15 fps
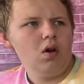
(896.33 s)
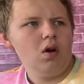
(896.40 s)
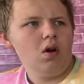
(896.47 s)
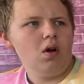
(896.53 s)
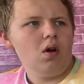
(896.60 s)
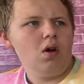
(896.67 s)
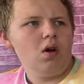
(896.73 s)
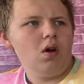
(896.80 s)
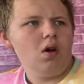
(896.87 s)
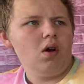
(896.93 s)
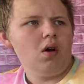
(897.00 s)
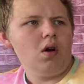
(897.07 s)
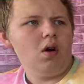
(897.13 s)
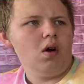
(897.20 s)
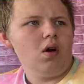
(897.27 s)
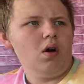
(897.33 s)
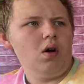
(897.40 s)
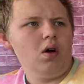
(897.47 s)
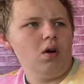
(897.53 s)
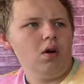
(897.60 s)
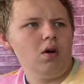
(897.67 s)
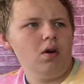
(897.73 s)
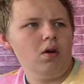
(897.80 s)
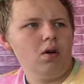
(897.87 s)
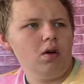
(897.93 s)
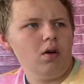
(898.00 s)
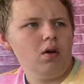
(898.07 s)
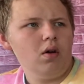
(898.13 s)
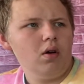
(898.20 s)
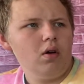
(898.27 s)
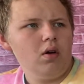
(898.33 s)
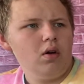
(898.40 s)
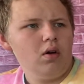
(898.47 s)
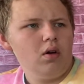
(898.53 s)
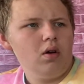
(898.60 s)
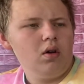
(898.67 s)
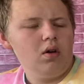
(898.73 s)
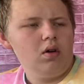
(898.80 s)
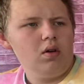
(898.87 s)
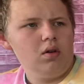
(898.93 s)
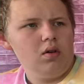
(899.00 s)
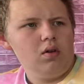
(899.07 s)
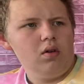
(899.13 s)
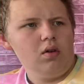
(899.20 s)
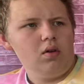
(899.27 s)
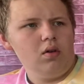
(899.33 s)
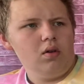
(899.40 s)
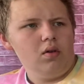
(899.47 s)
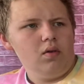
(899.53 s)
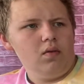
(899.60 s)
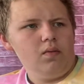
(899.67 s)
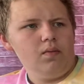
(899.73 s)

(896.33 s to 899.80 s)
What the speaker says: (not speaking)